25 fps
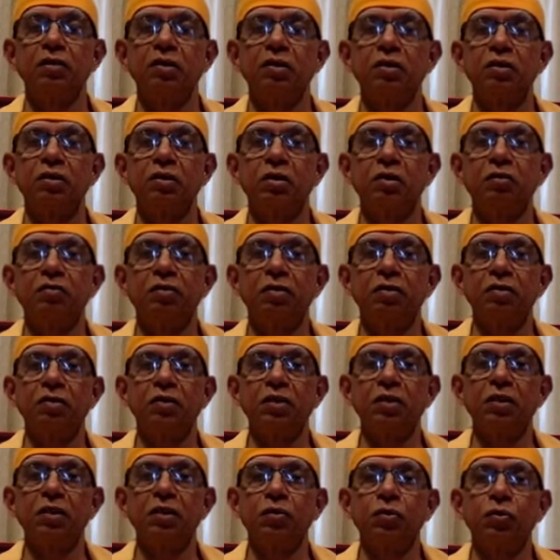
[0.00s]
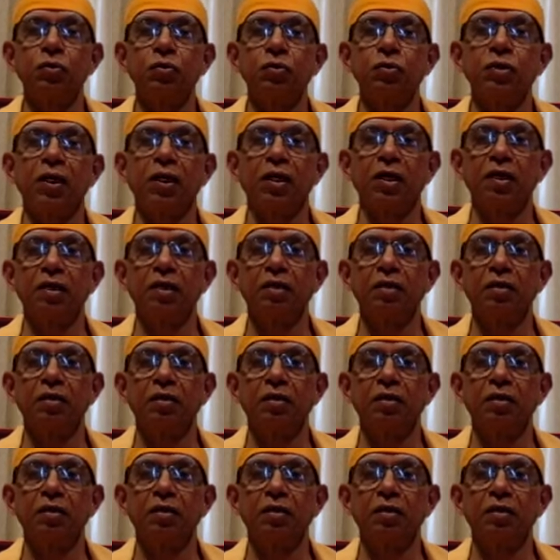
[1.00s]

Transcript: Chitta Vritti Nirodha.